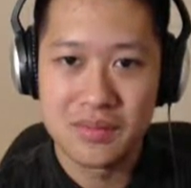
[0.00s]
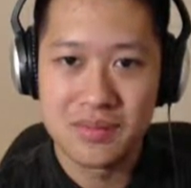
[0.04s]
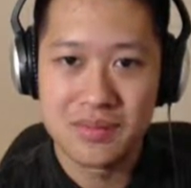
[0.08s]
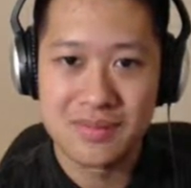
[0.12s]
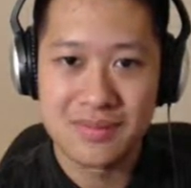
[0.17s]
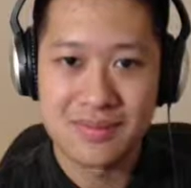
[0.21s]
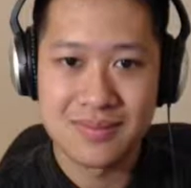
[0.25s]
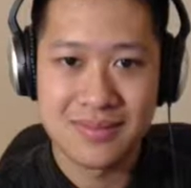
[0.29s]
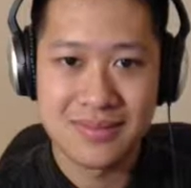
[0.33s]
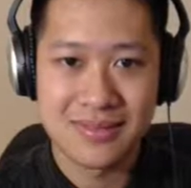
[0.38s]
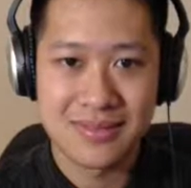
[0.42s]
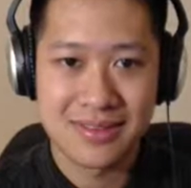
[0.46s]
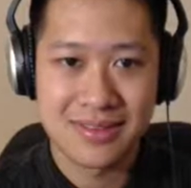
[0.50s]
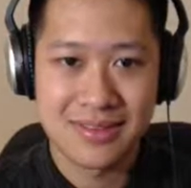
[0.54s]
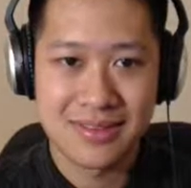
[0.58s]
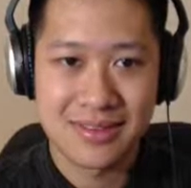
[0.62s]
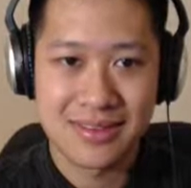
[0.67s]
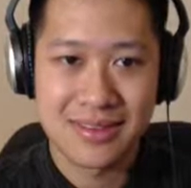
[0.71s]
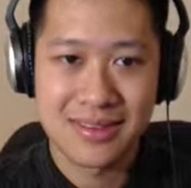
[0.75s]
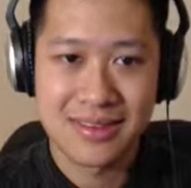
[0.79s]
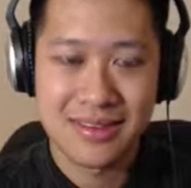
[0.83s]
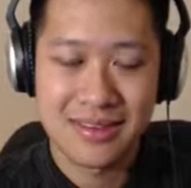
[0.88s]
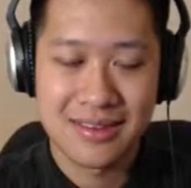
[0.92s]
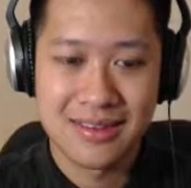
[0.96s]

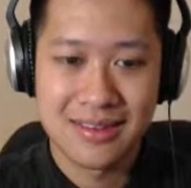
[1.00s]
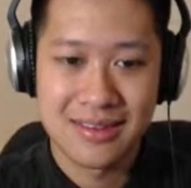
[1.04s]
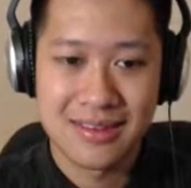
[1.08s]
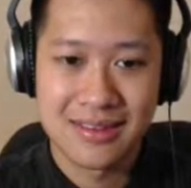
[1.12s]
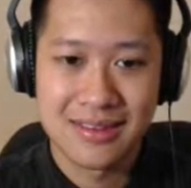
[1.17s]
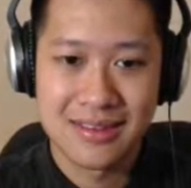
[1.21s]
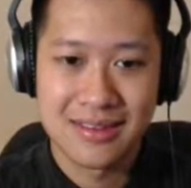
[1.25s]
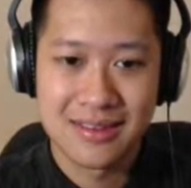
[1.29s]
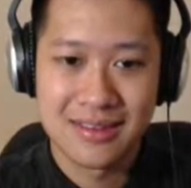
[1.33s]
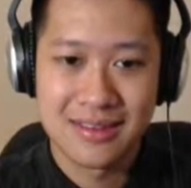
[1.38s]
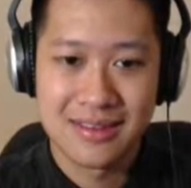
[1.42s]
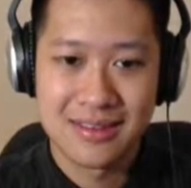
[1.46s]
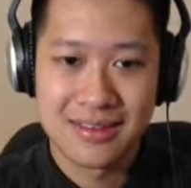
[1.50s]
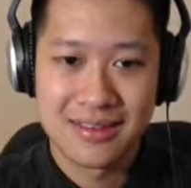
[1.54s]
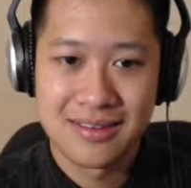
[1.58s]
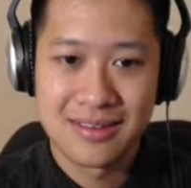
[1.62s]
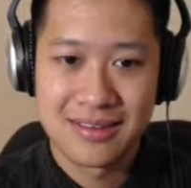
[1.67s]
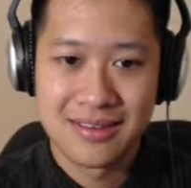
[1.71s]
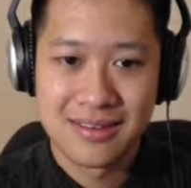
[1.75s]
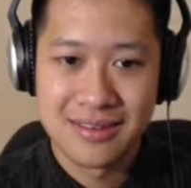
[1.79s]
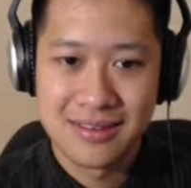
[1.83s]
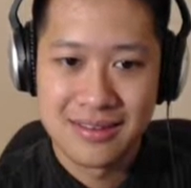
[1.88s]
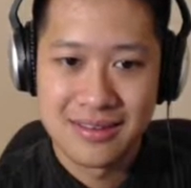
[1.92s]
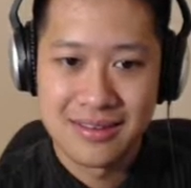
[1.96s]

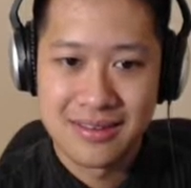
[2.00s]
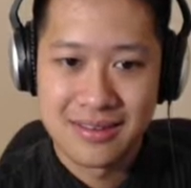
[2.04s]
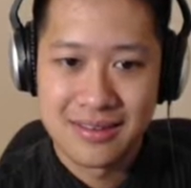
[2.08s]
No one is speaking in this clip.